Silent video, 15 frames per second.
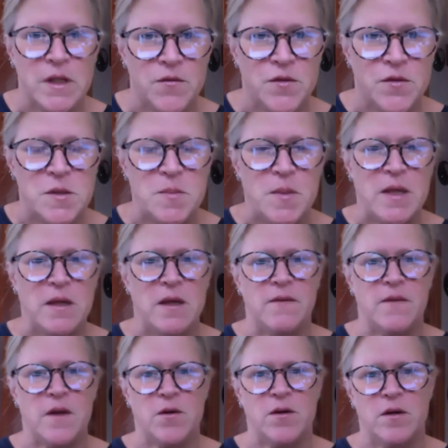for speaking
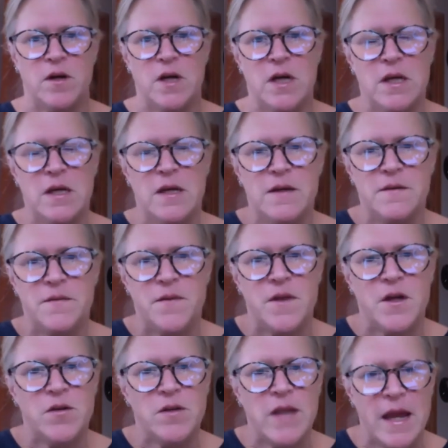their
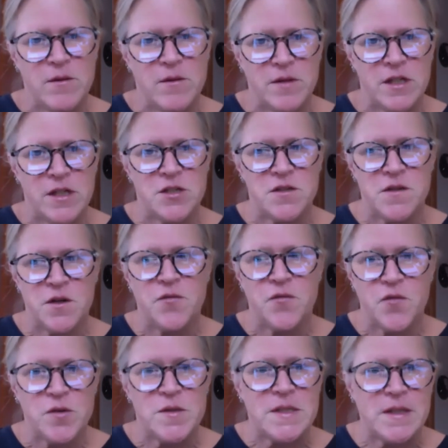their language, their
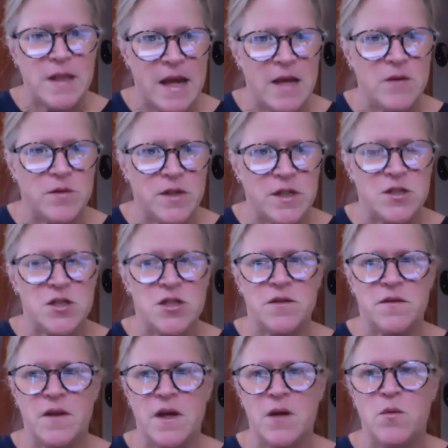first language,
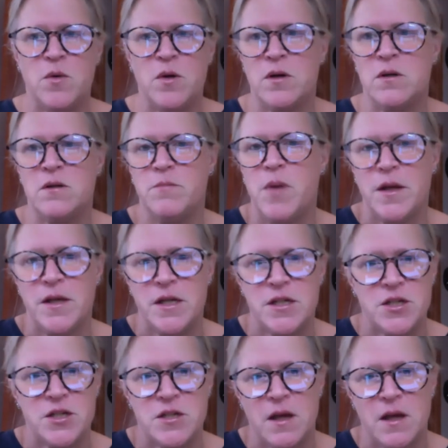they were
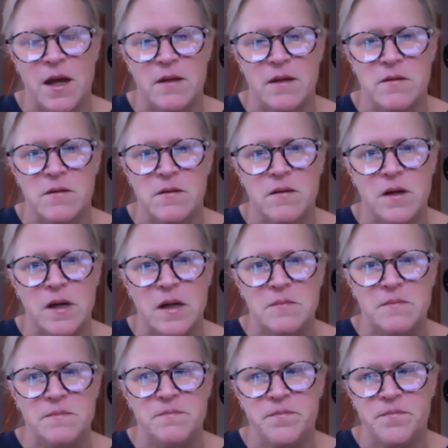punished and
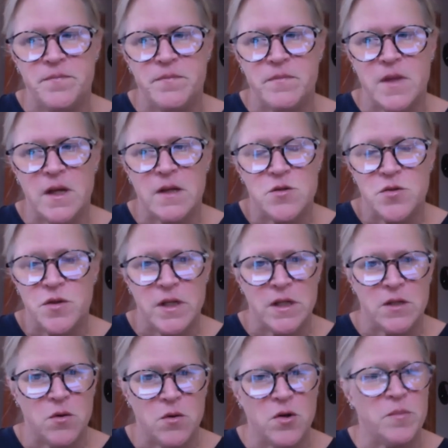um, and
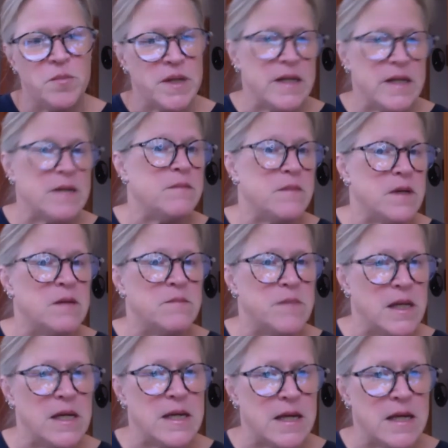treated horribly in in
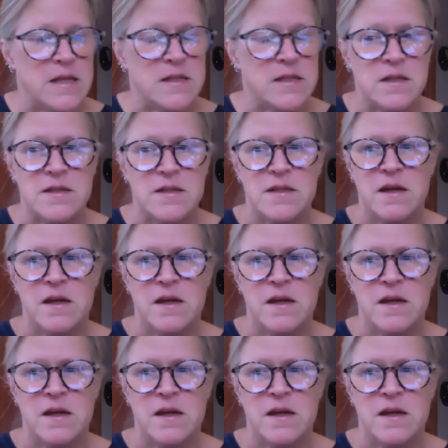many cases.